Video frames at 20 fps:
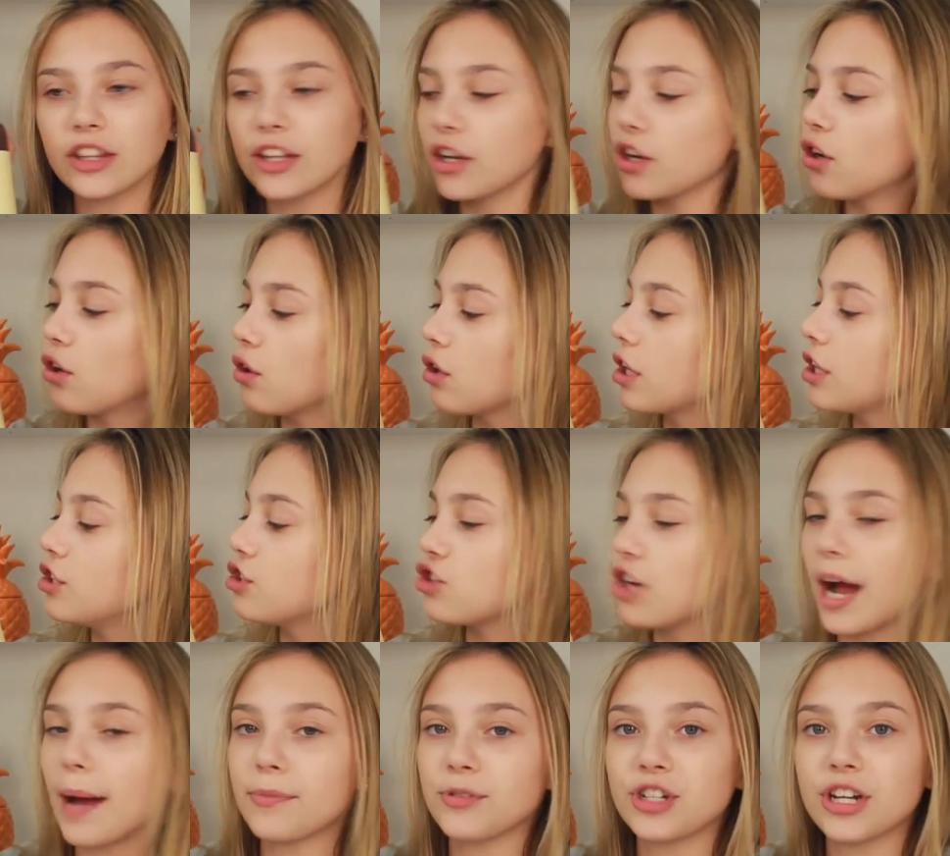little
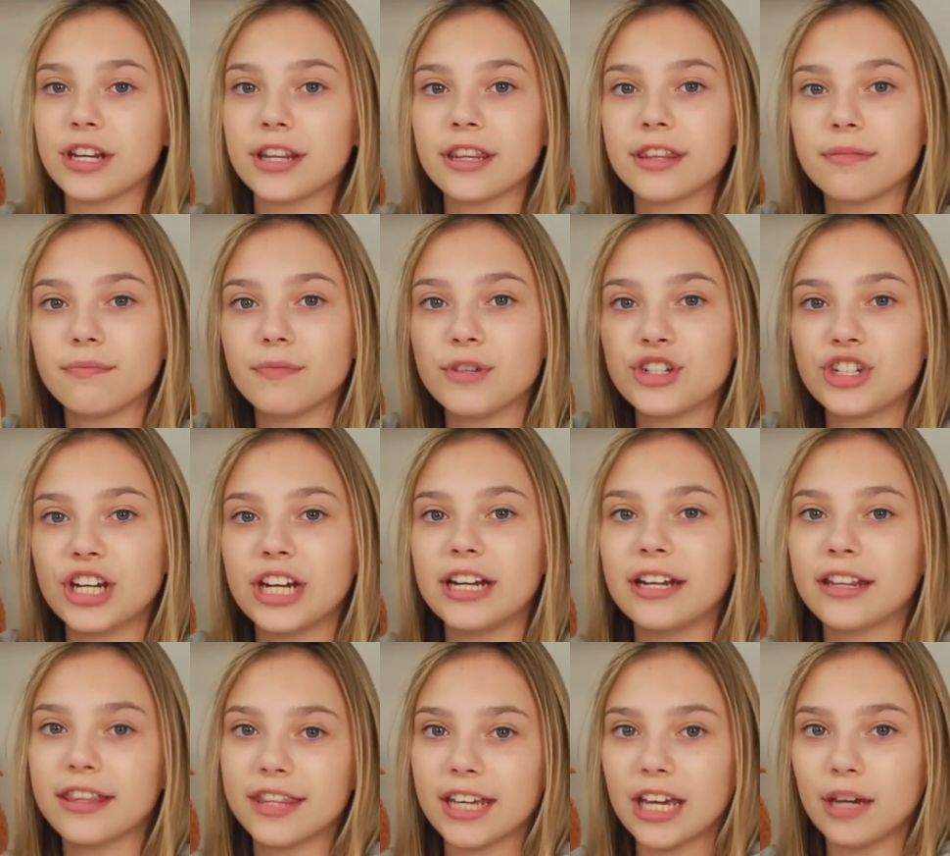contraption
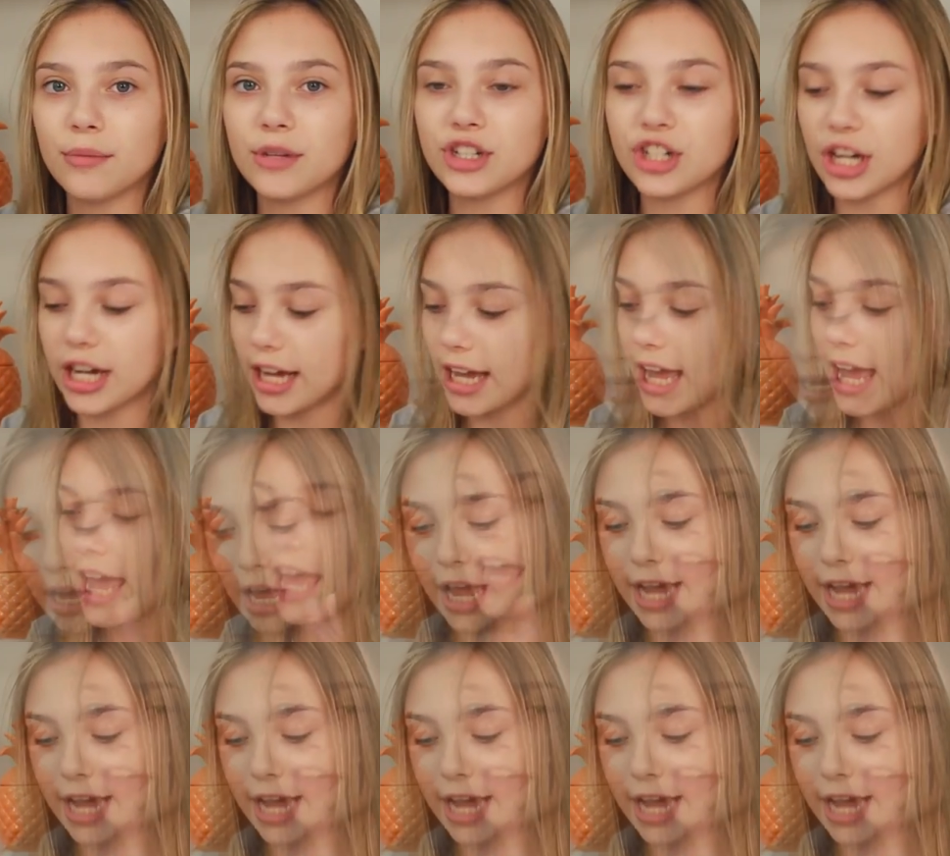machine thingamajig.